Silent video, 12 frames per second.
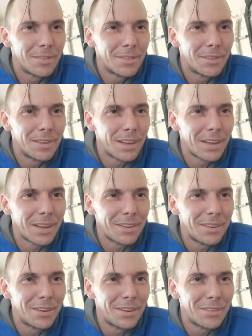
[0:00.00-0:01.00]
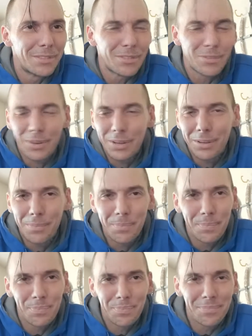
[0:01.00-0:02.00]
Yeah, I'll just fucking,
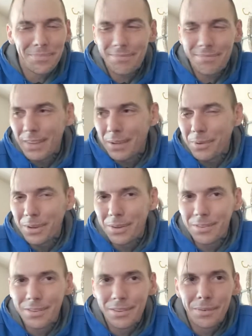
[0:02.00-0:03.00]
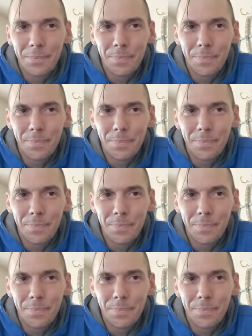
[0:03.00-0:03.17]
yeah, what are you gonna do?